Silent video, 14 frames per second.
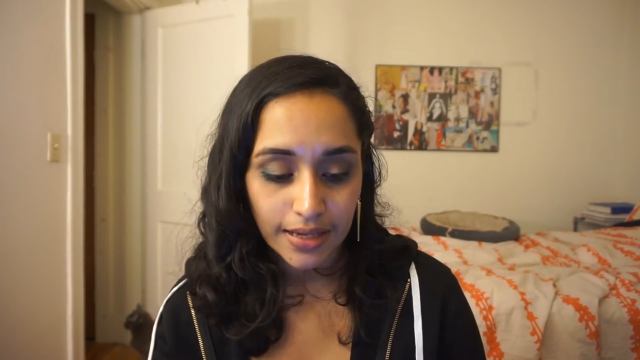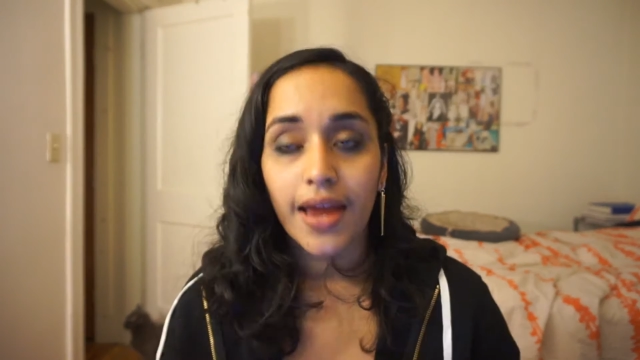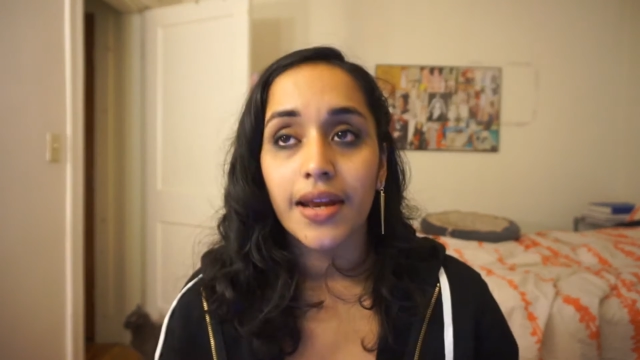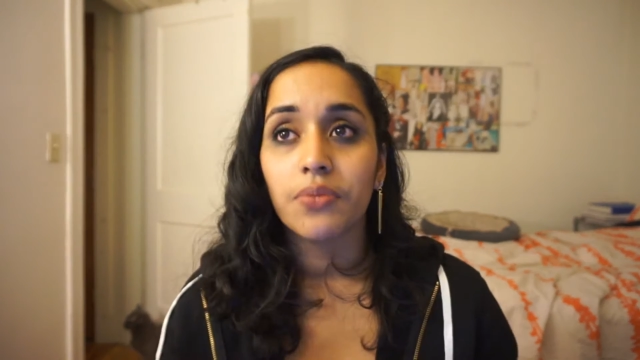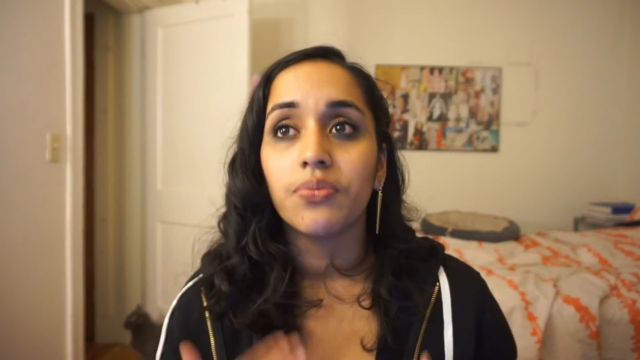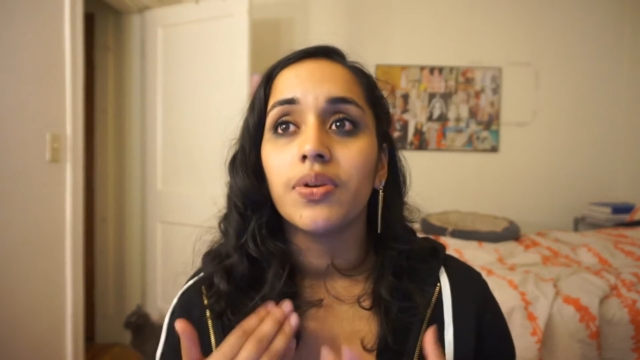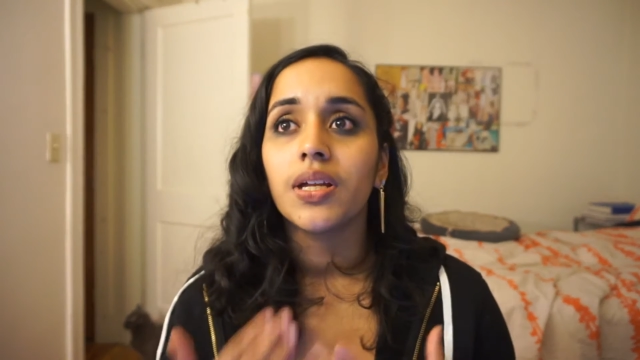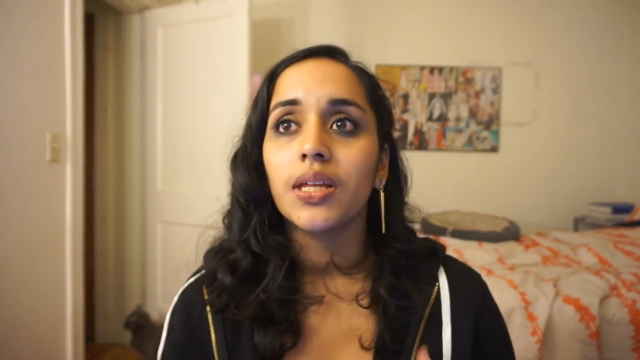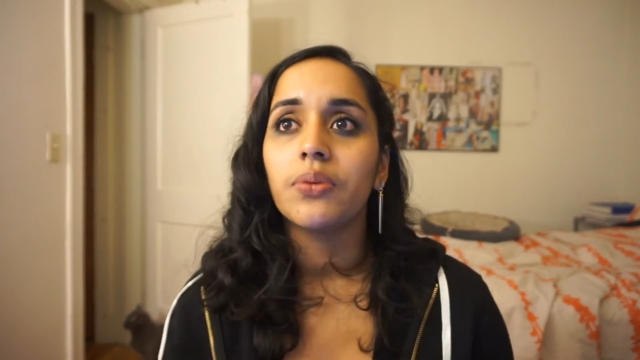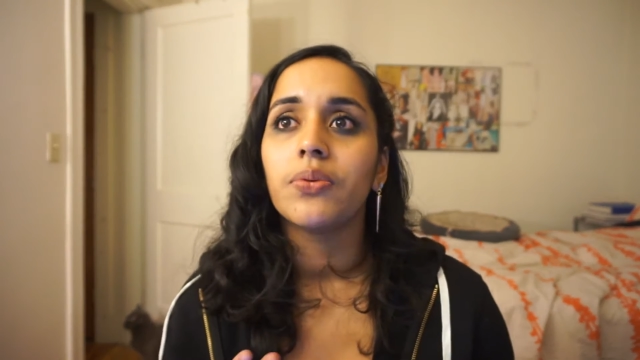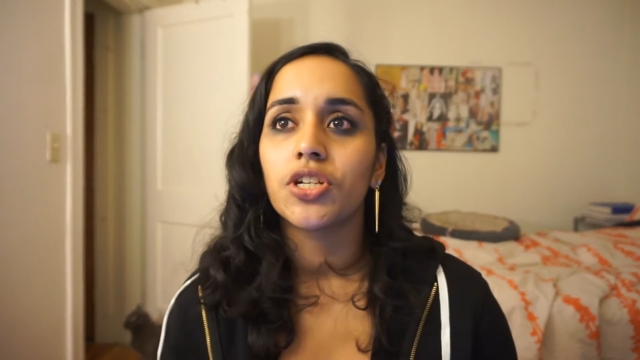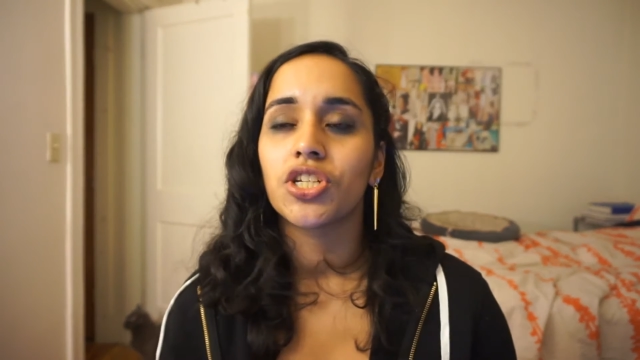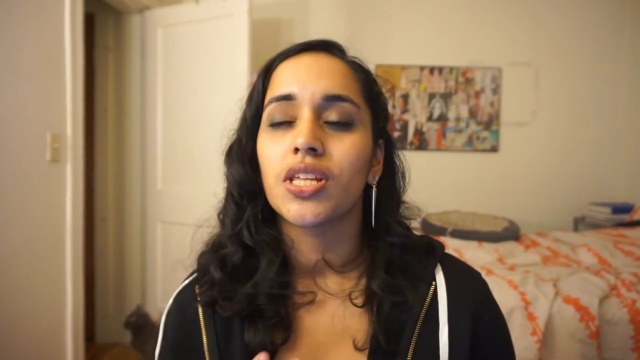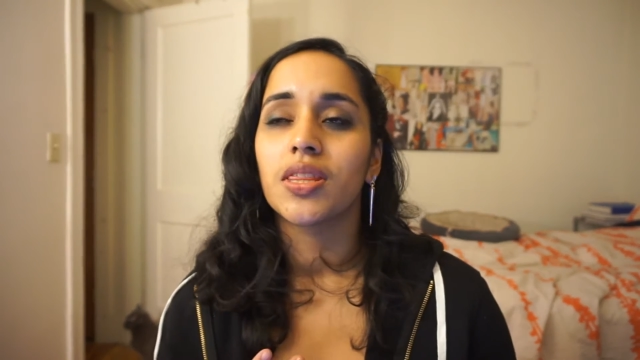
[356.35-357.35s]
And I really
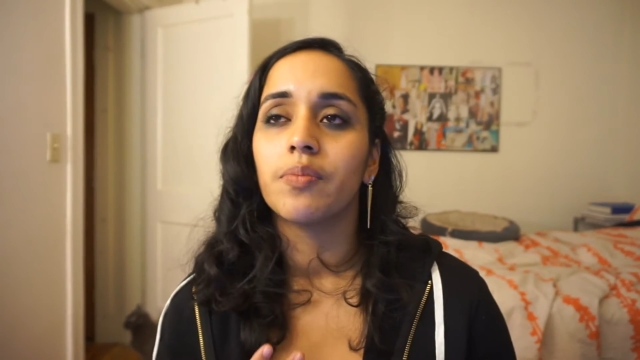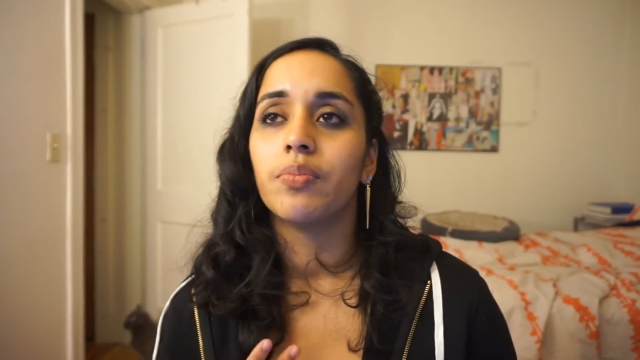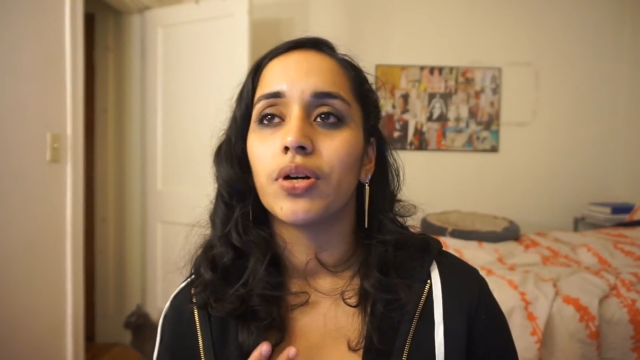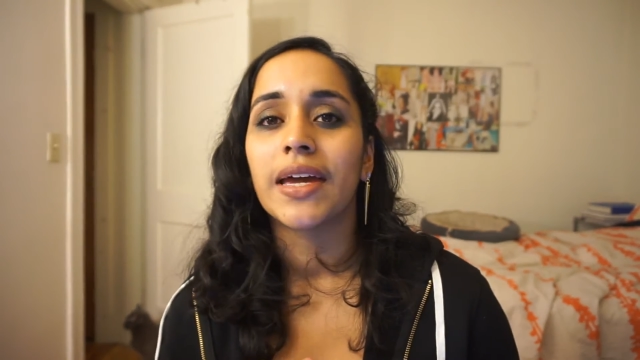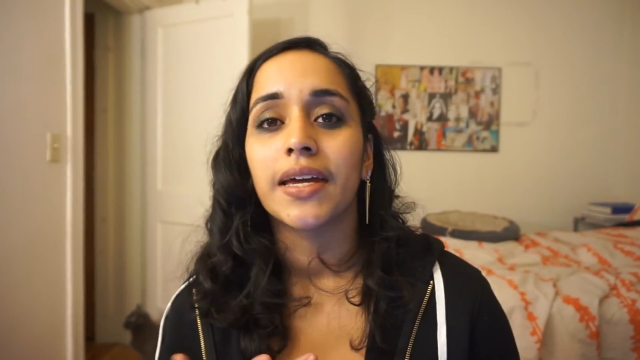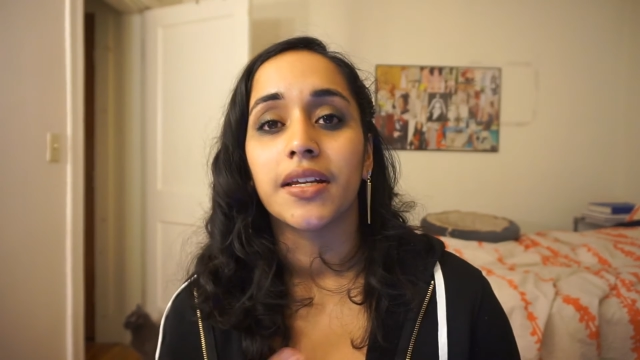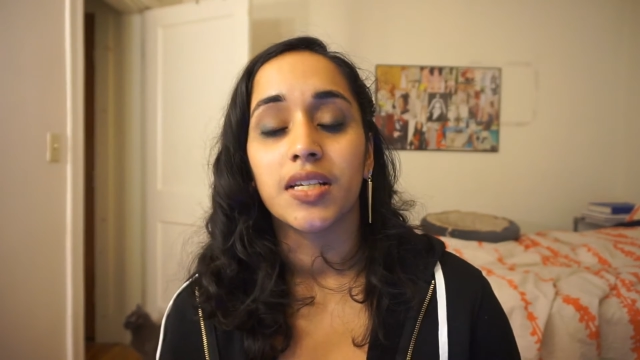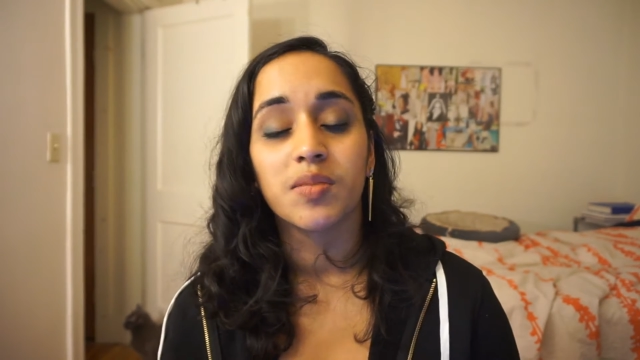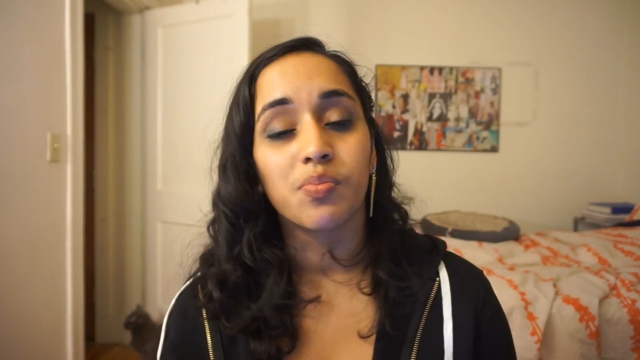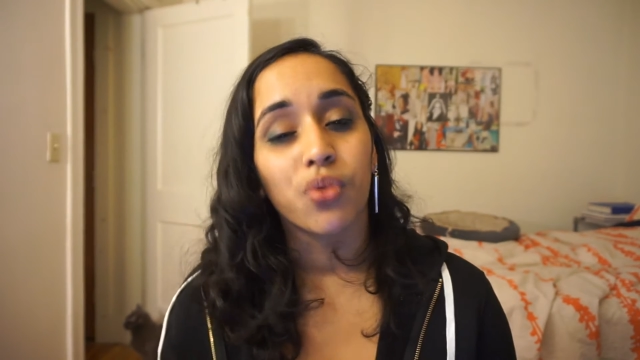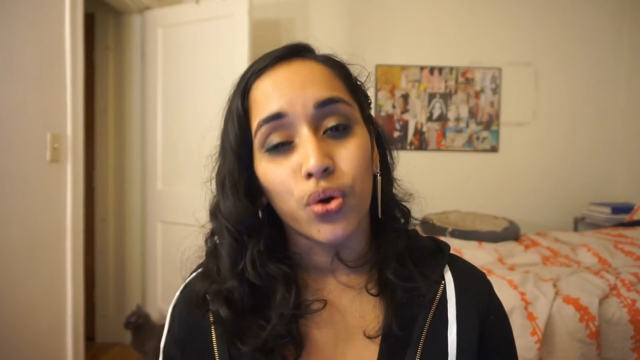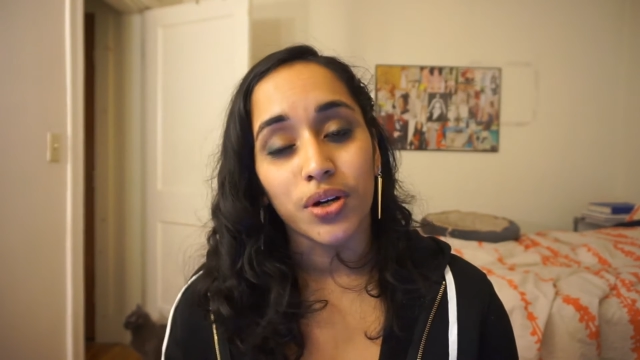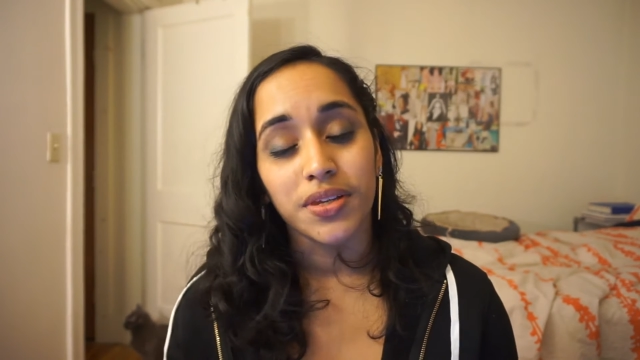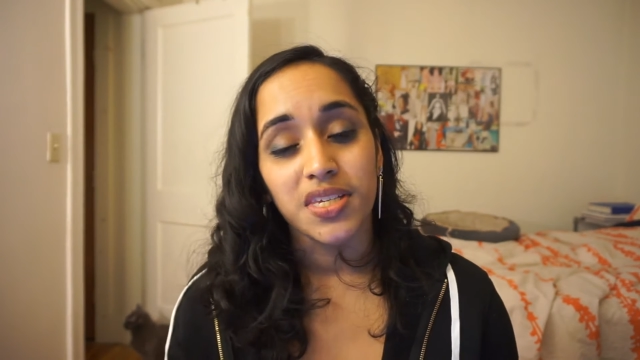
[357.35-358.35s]
wish that the book had
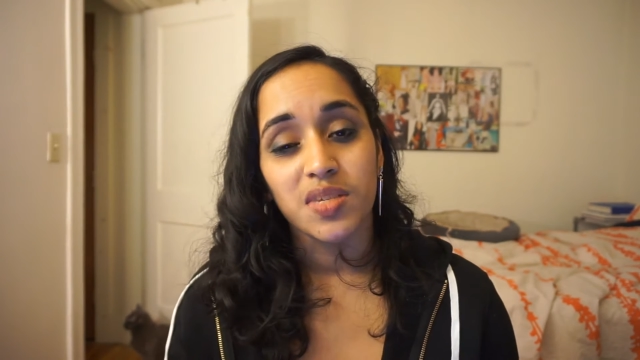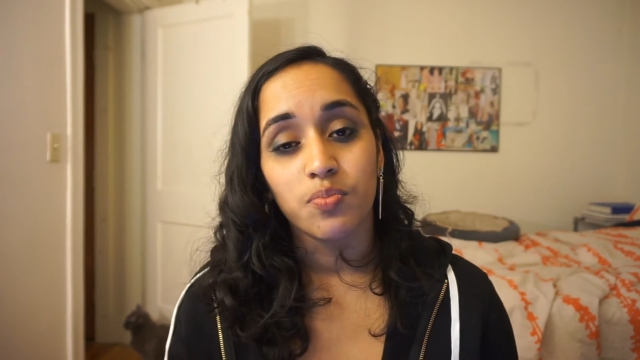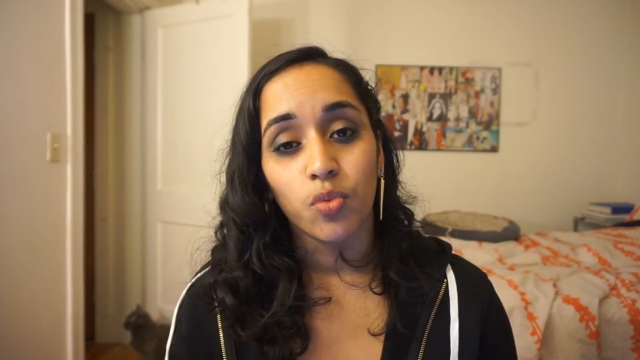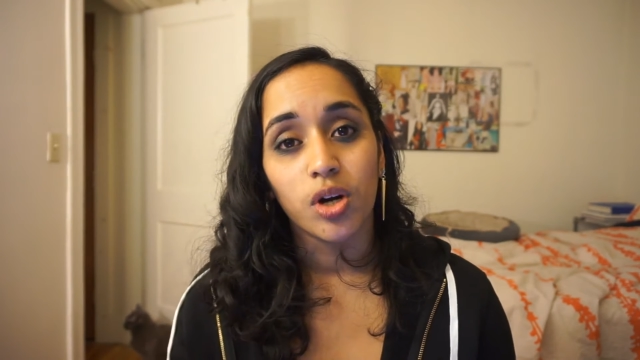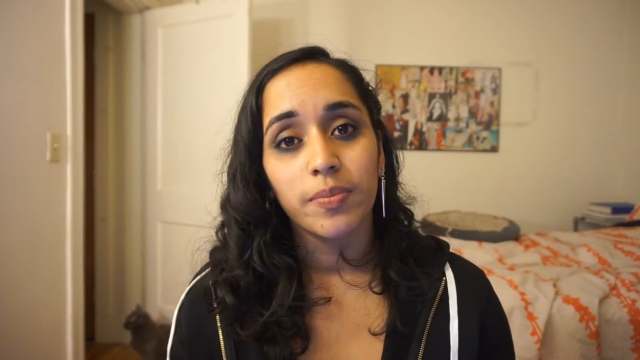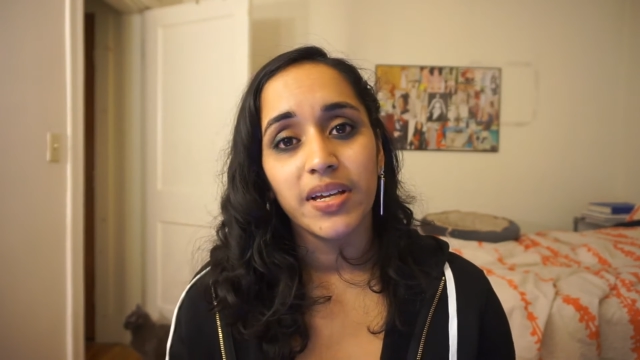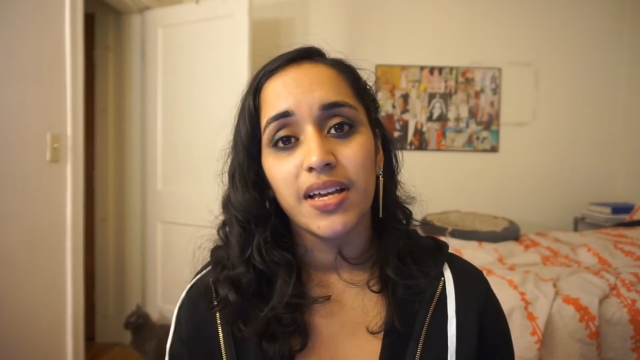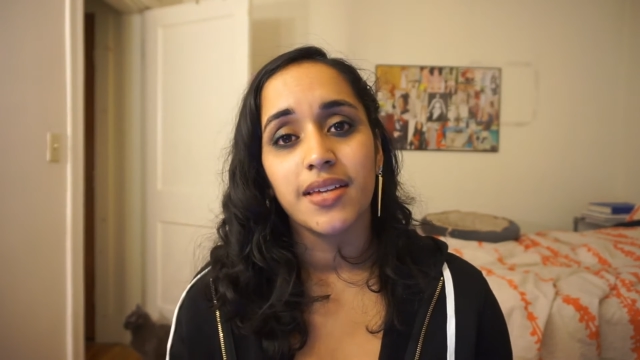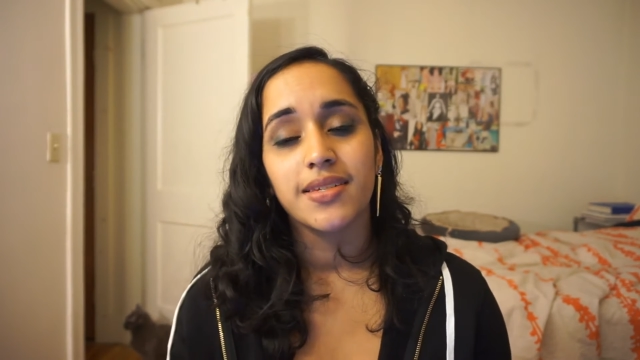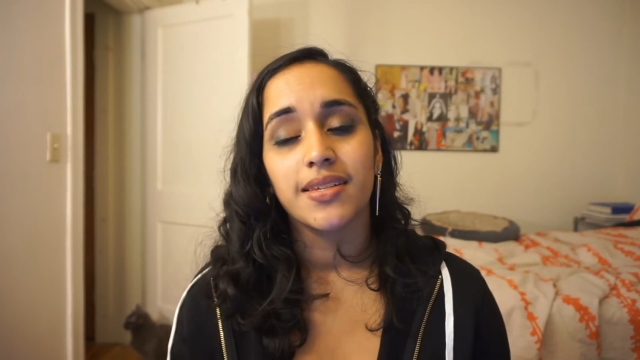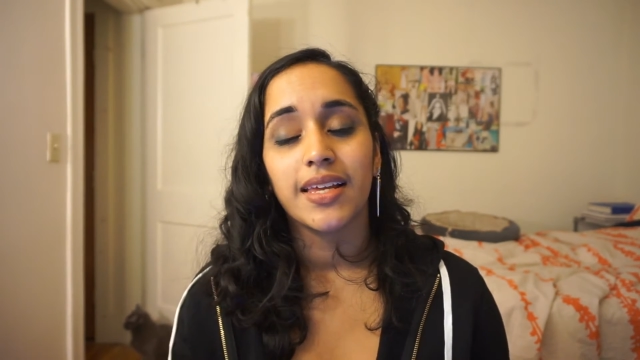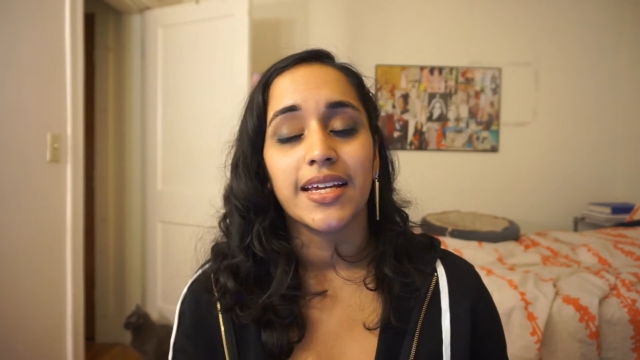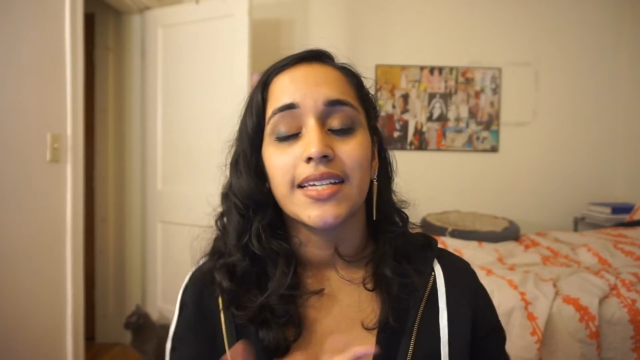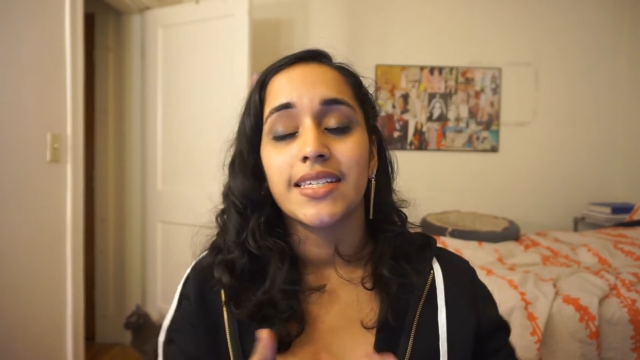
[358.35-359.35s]
explored this more because
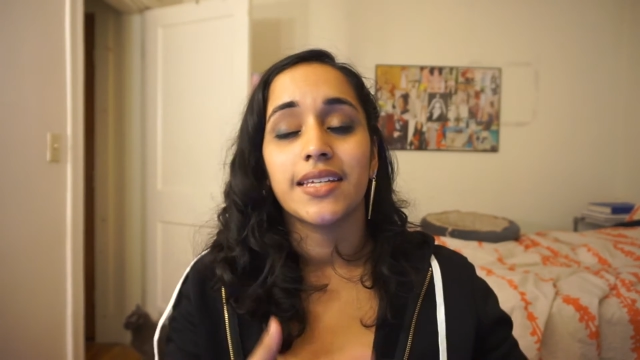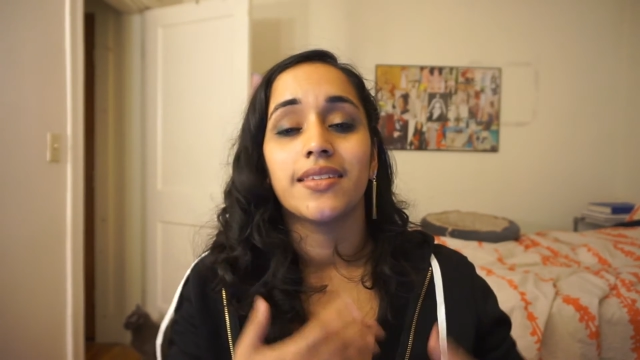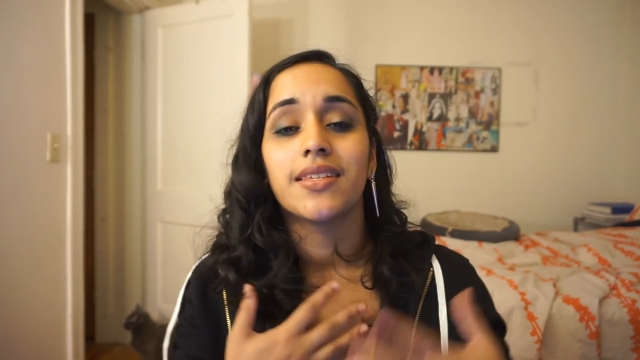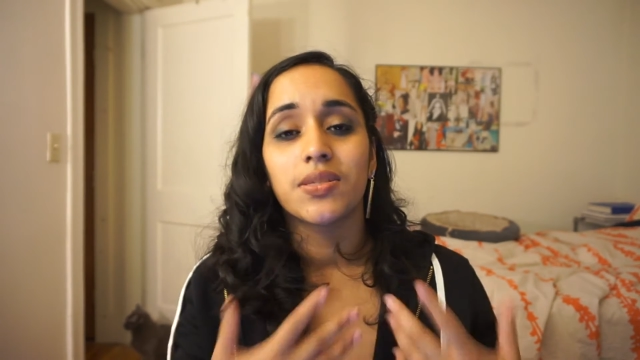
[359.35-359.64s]
like I said,